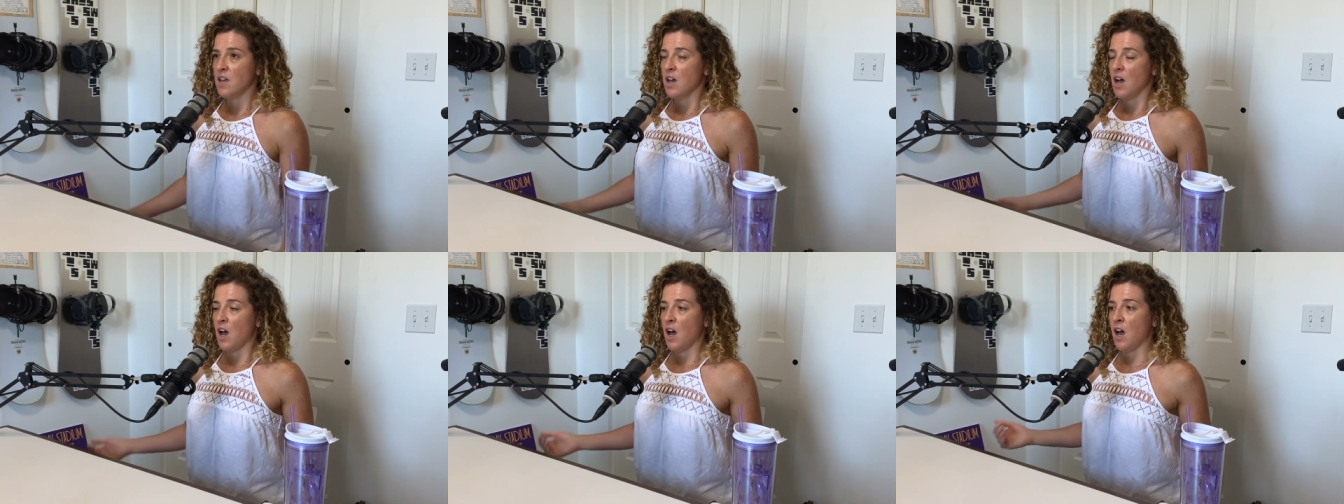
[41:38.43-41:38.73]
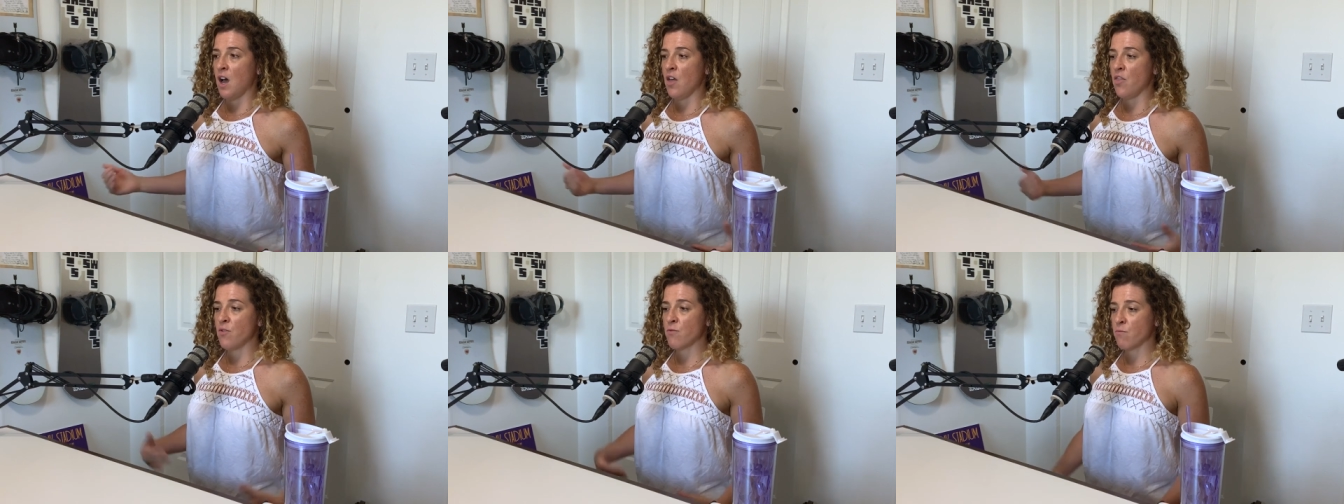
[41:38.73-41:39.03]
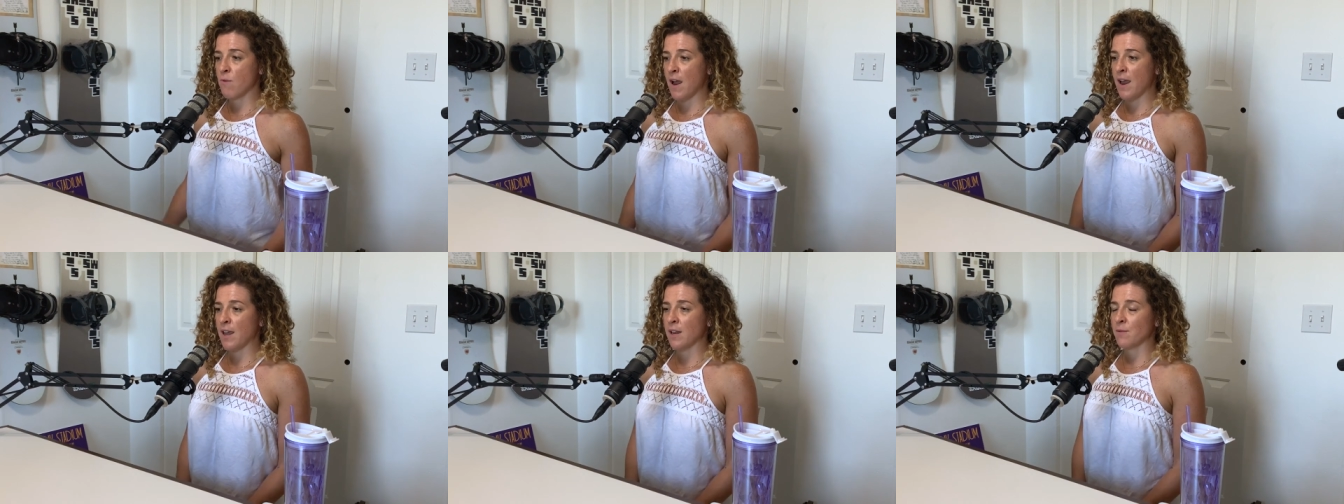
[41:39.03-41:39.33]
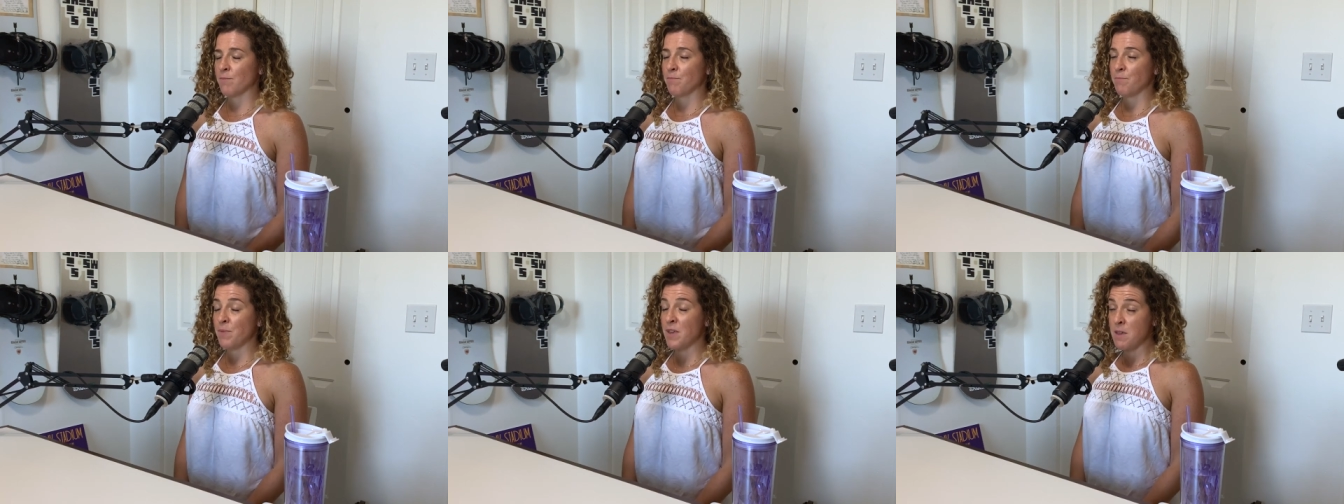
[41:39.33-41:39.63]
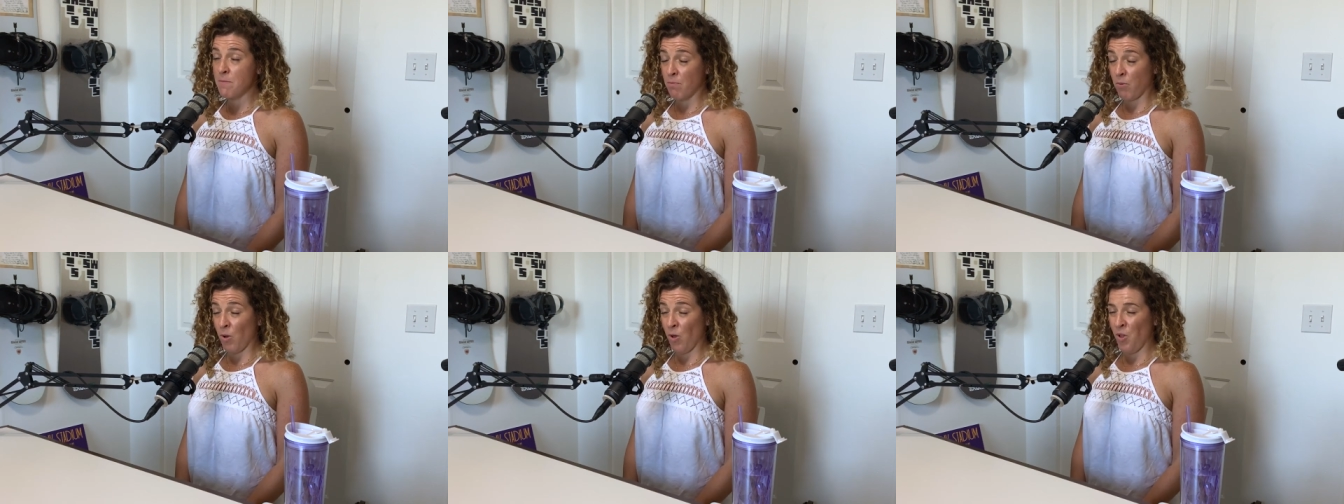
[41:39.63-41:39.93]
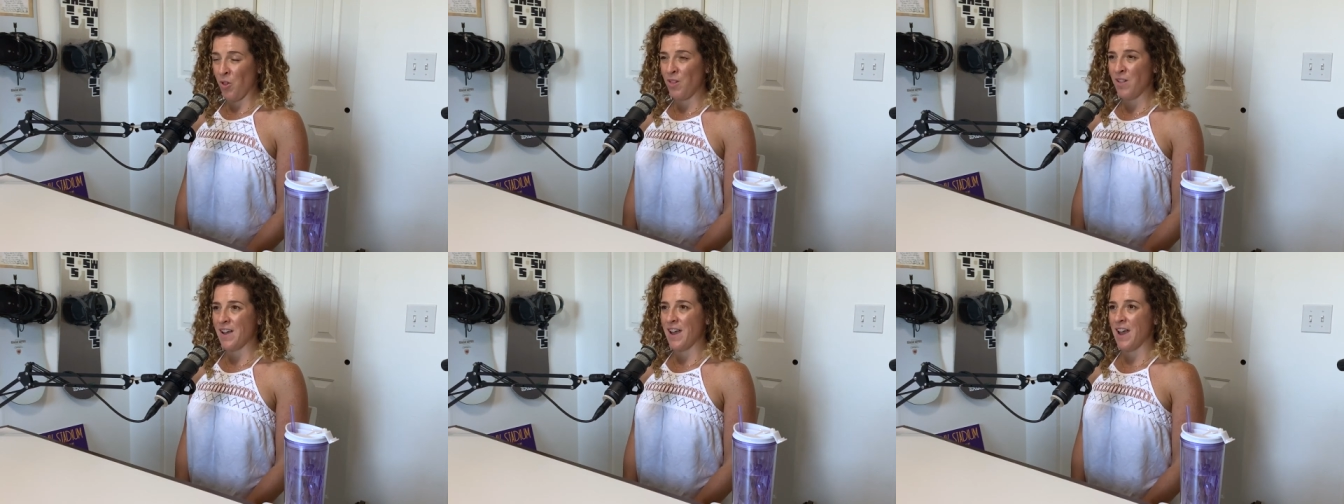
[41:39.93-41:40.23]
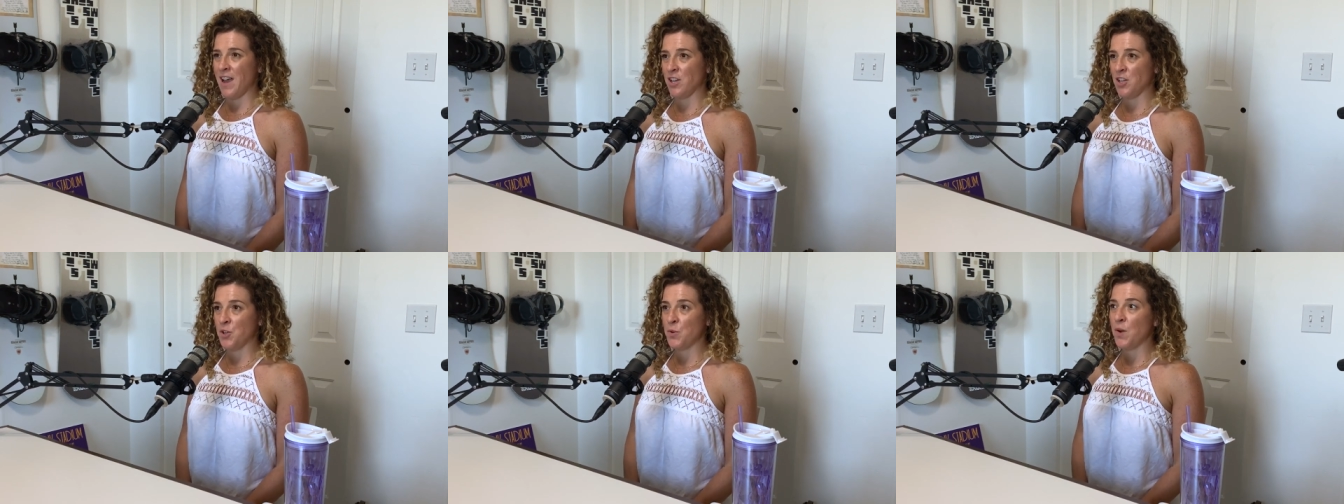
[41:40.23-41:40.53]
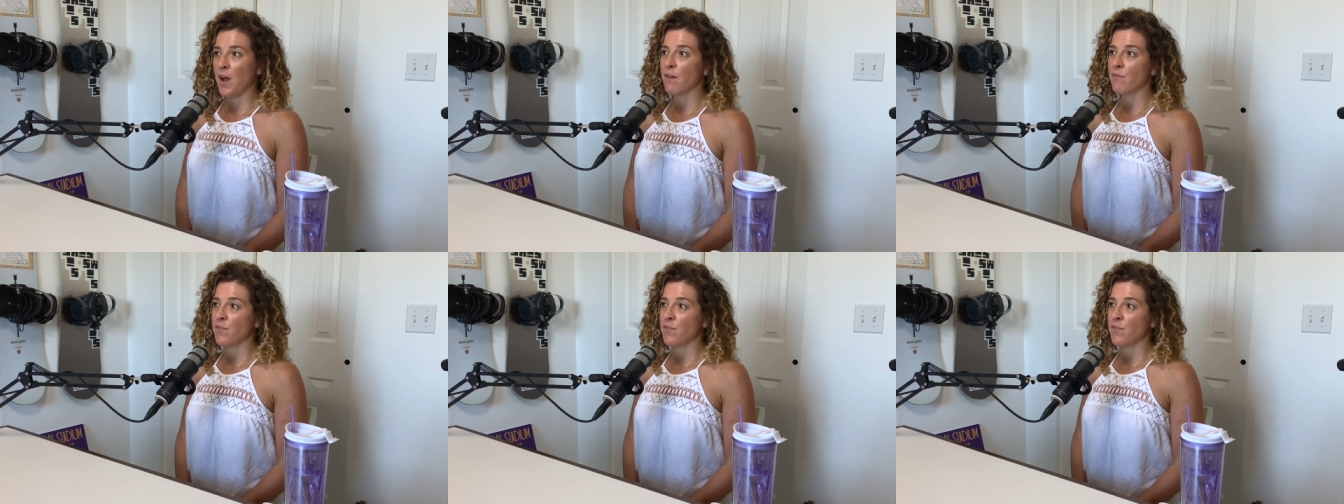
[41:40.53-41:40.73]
uh, the right people and you have